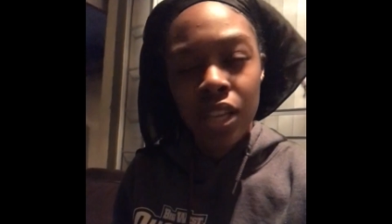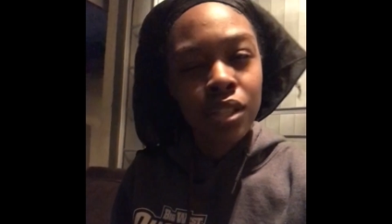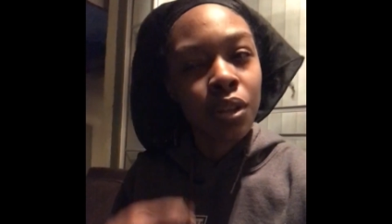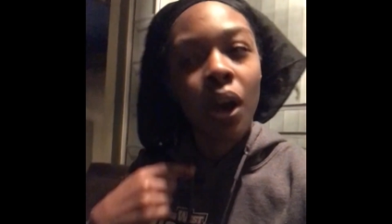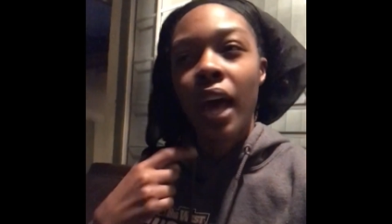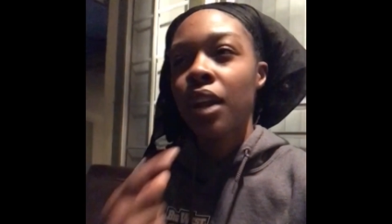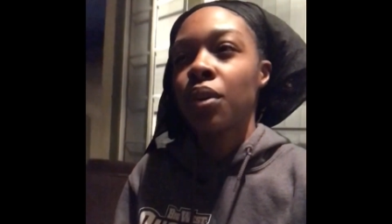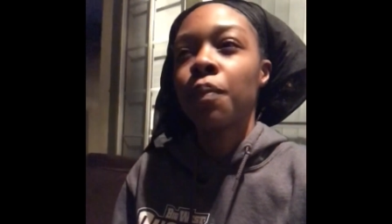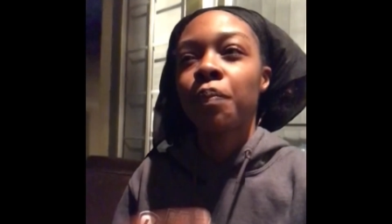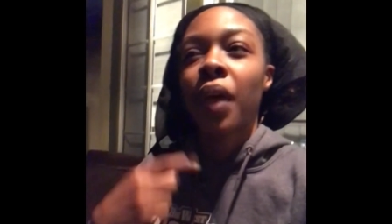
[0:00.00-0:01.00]
So I
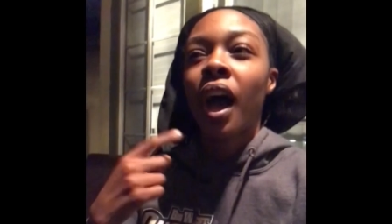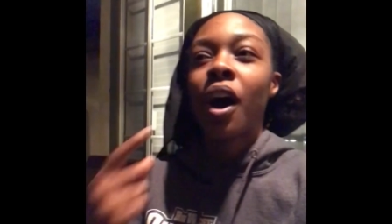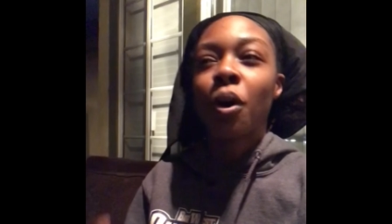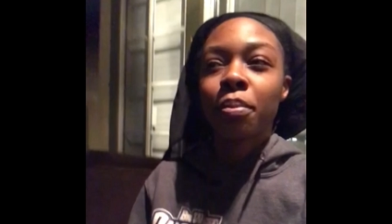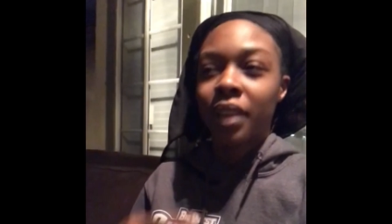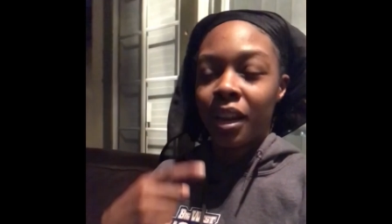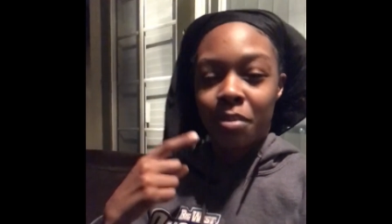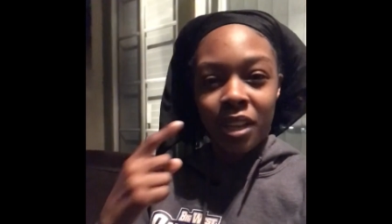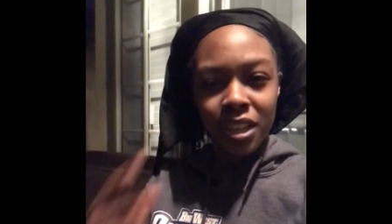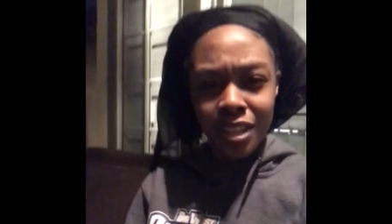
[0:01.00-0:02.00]
don't, I hope that
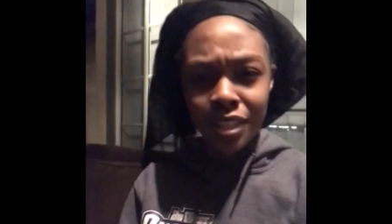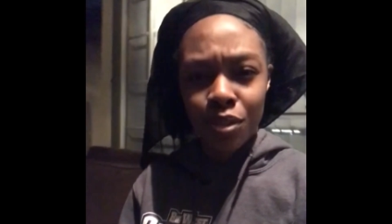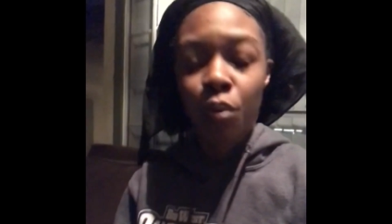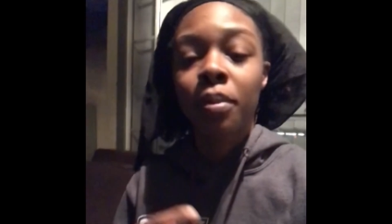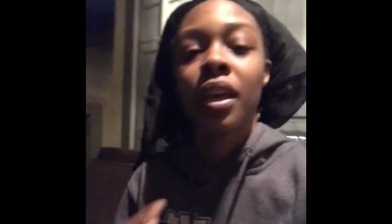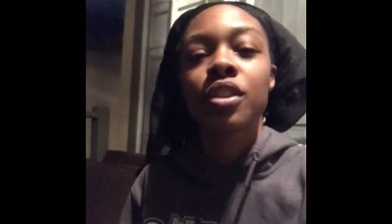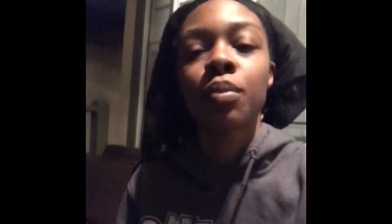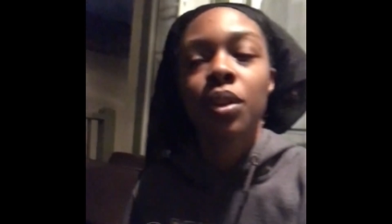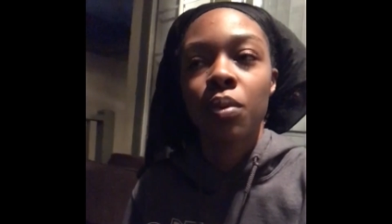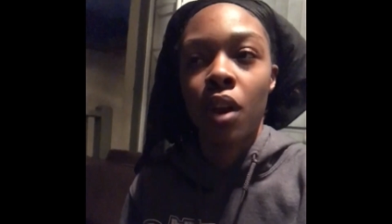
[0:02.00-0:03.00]
I'm getting this through, but that's
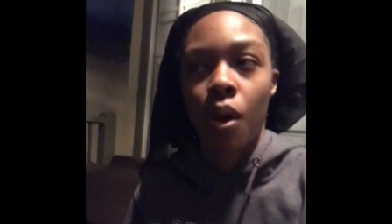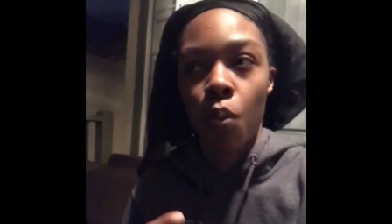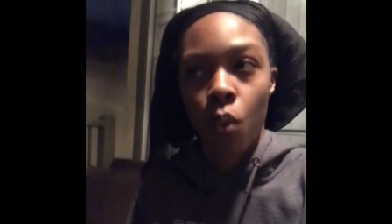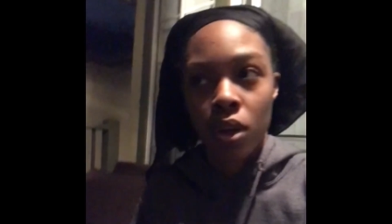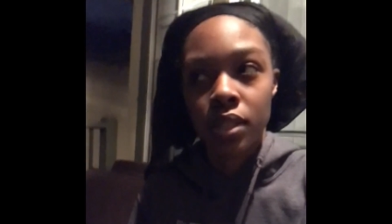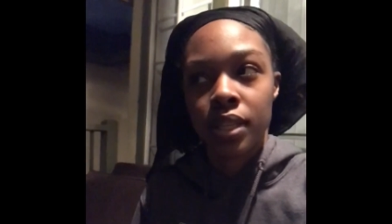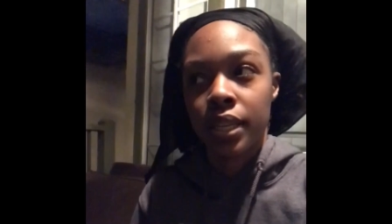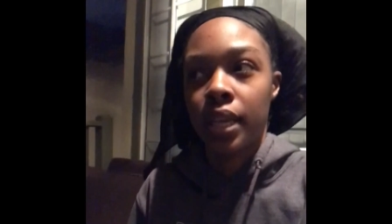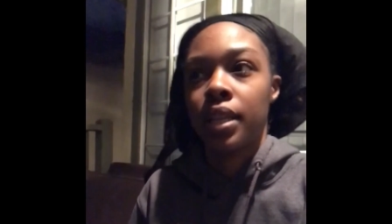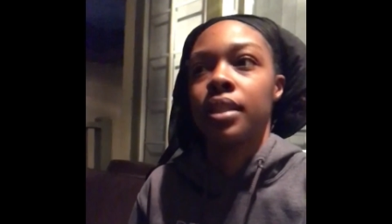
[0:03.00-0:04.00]
really what I want to
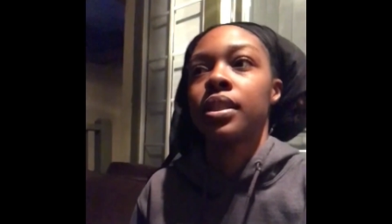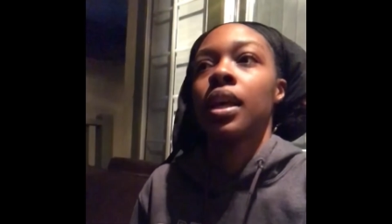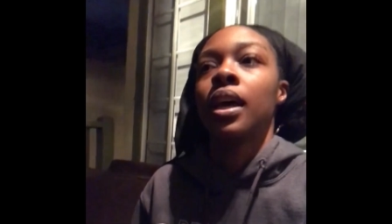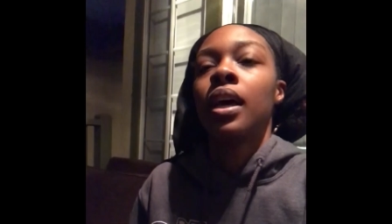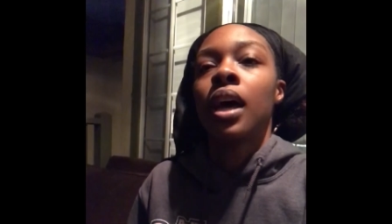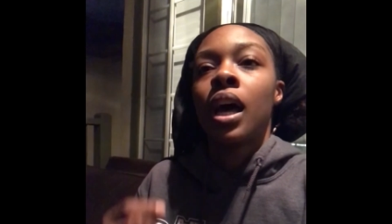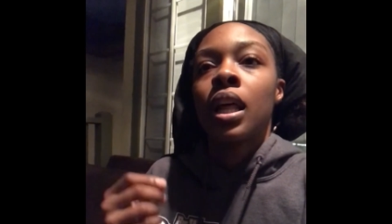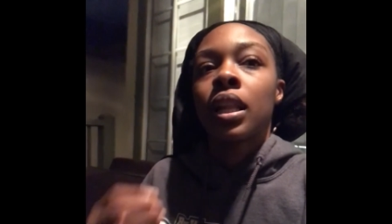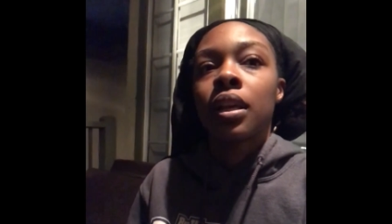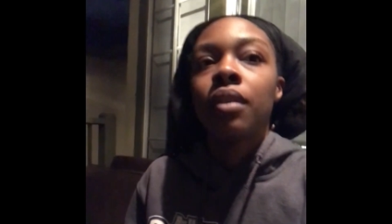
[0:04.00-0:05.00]
get is
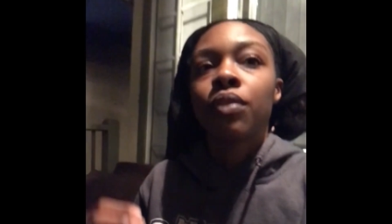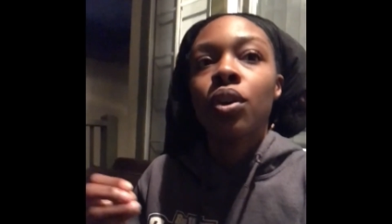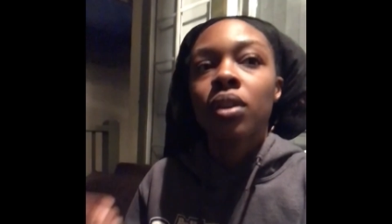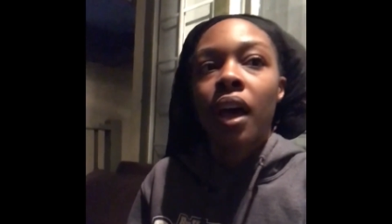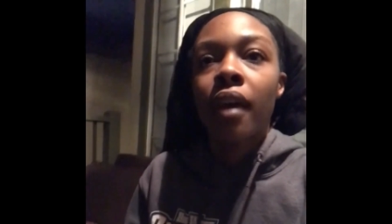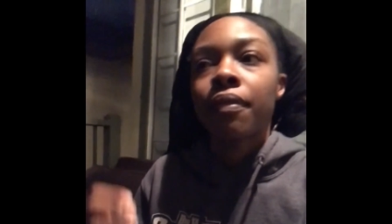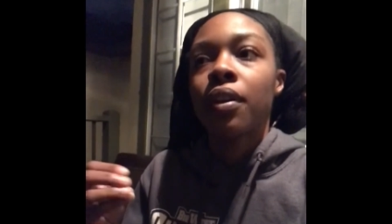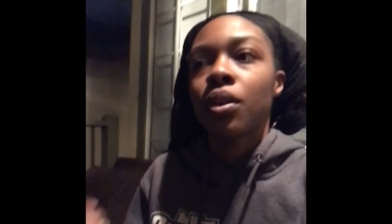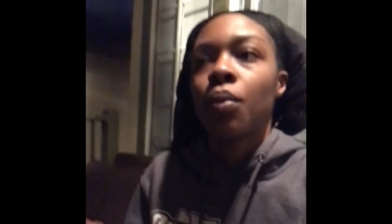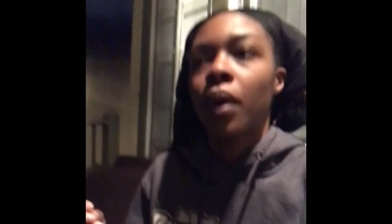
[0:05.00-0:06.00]
live your life
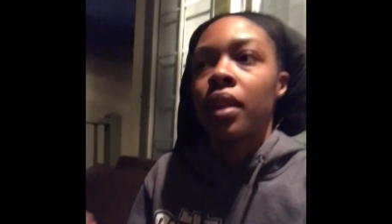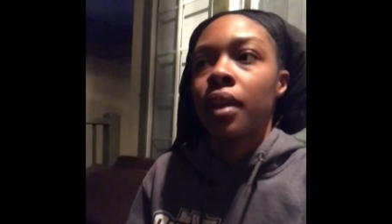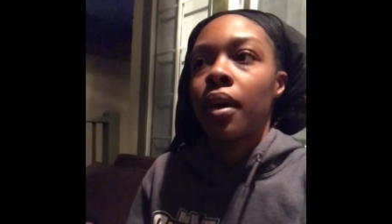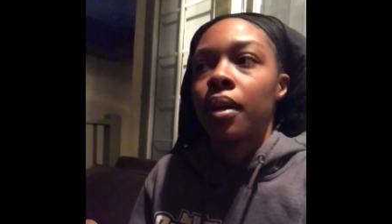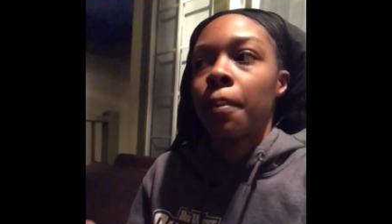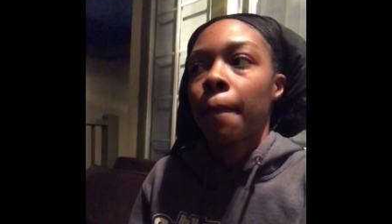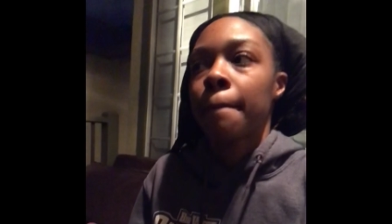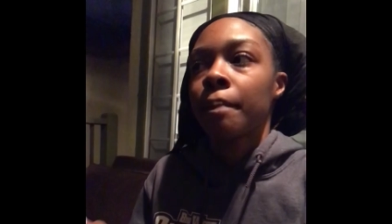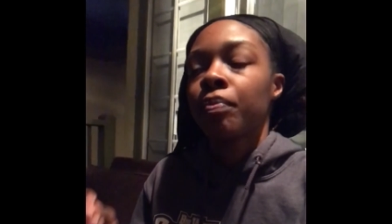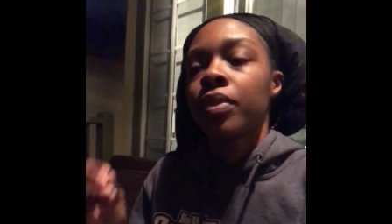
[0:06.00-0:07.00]
in a way that
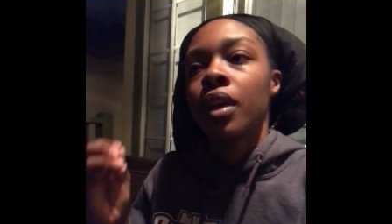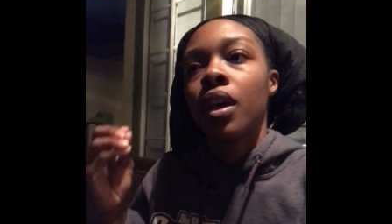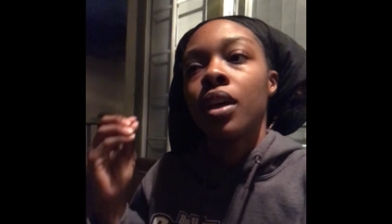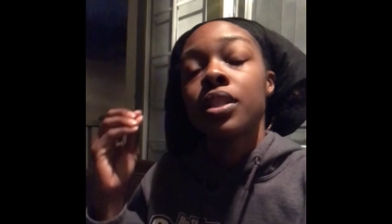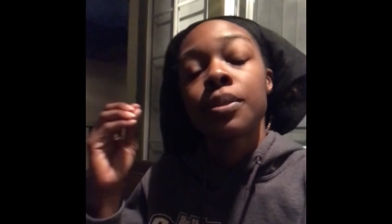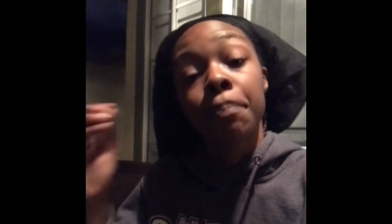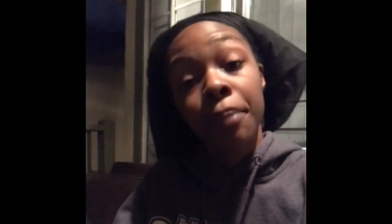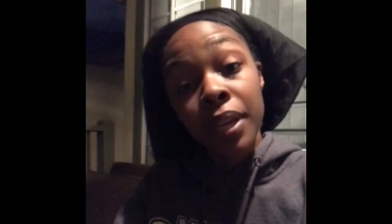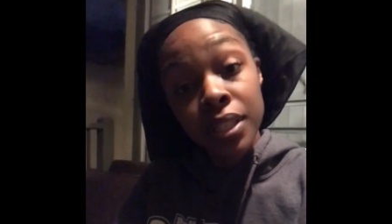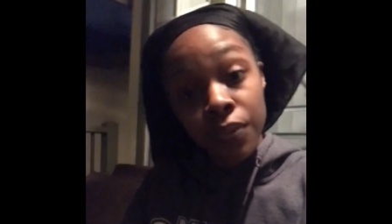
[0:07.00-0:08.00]
it
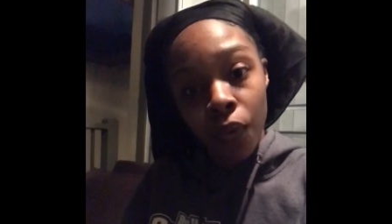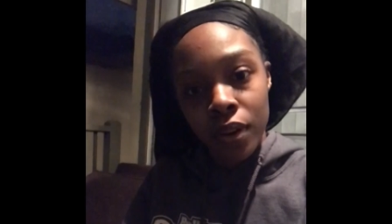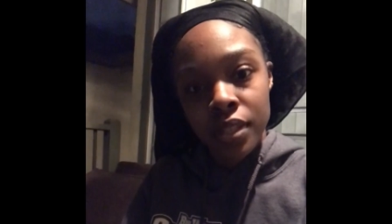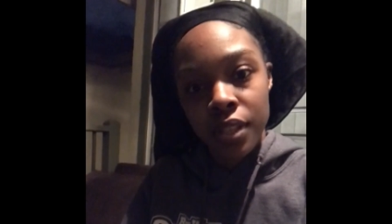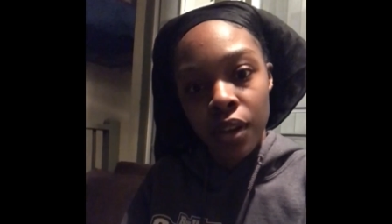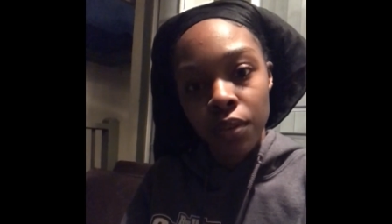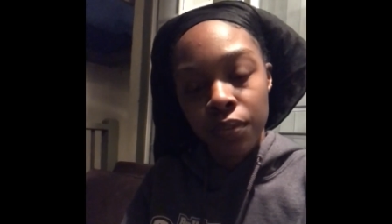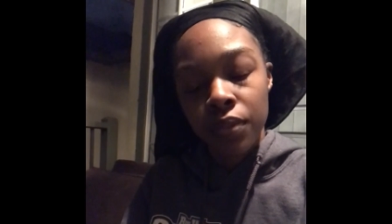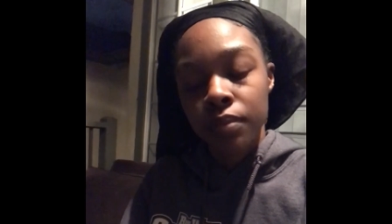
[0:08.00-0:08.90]
speaks for itself.